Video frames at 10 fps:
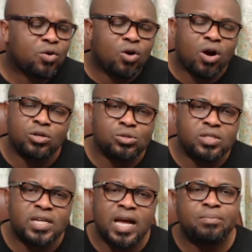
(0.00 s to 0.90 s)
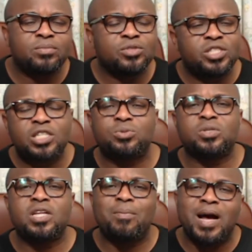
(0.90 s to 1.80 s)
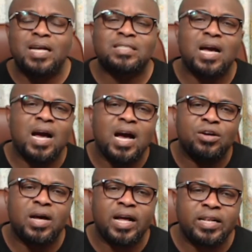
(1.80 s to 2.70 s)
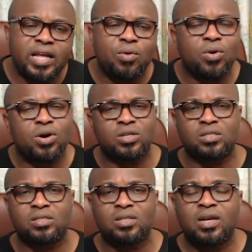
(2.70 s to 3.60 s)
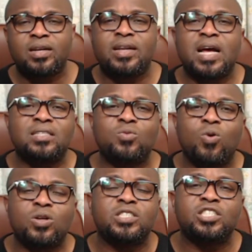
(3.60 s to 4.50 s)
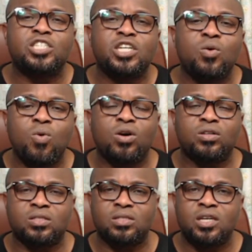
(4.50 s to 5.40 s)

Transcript: cuddle them, gist with them, ask her how her day was. That's what she wants.